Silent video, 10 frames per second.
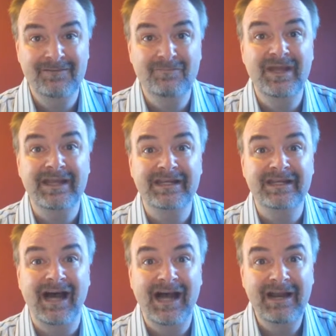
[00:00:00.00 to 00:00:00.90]
making
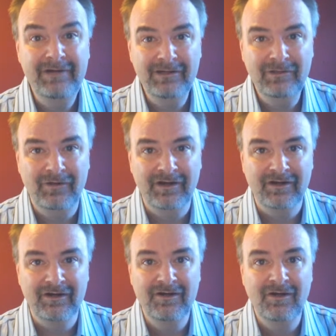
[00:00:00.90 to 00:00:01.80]
hiring a
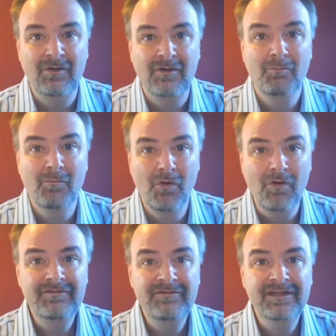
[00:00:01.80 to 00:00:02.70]
lawyer
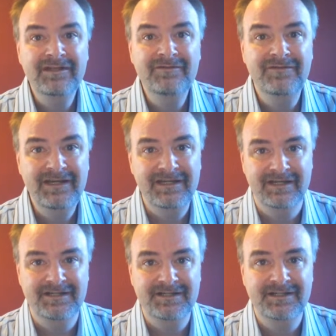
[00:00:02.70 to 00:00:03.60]
more of a
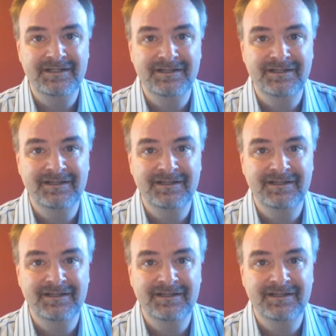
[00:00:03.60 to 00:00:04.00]
convenience